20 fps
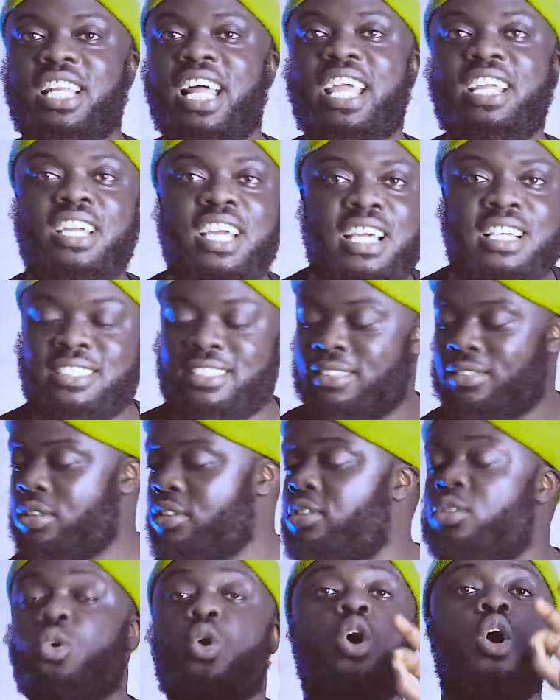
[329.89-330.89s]
Like,
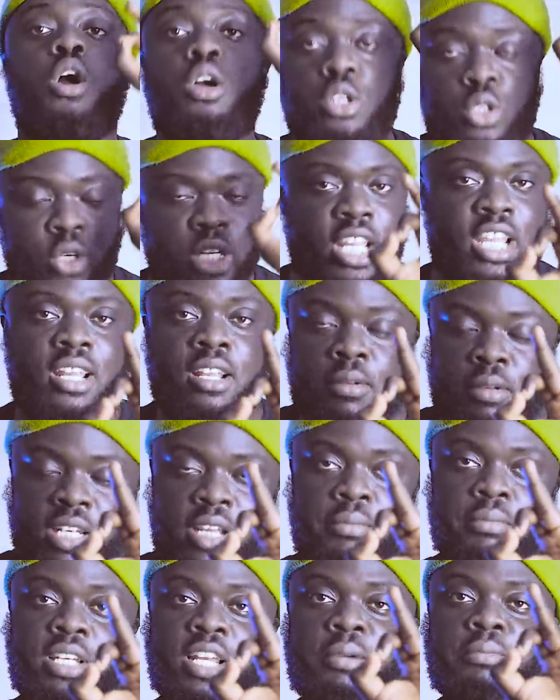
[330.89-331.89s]
so you there,
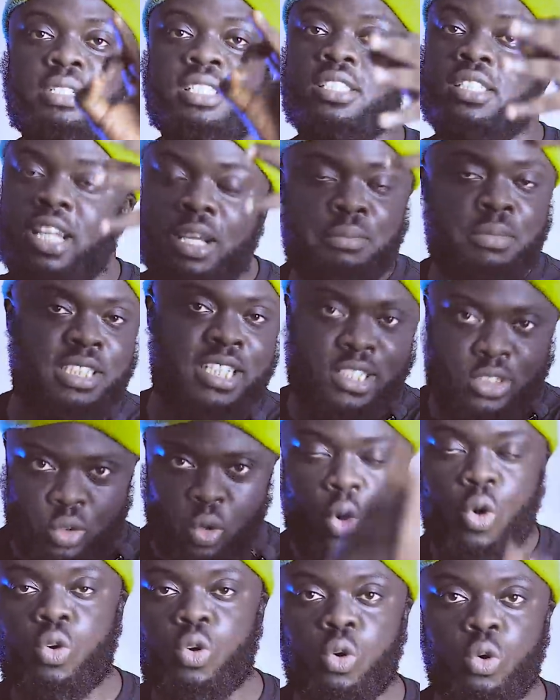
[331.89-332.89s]
let, let me let me
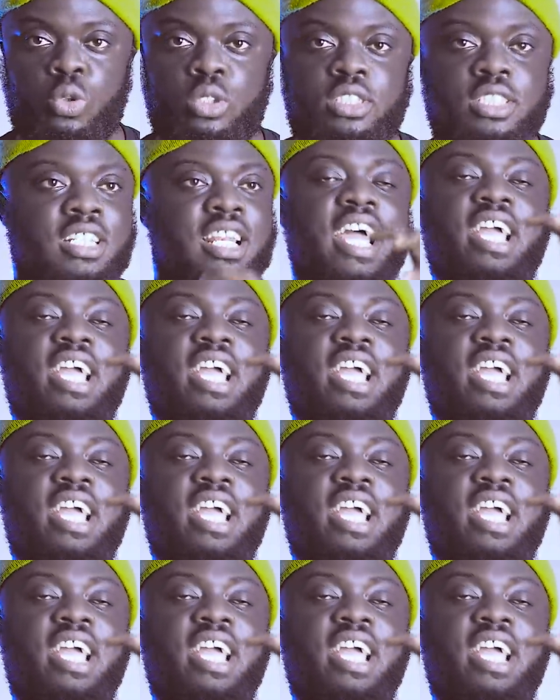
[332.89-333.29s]
just conclude.